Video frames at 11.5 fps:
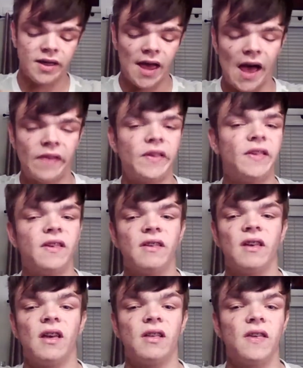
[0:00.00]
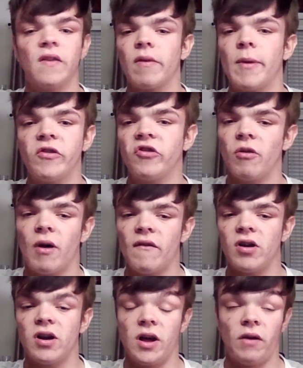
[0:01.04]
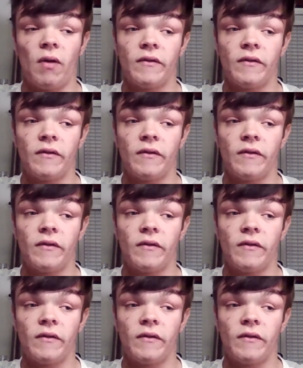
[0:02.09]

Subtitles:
yeah, it's like the best show ever, and I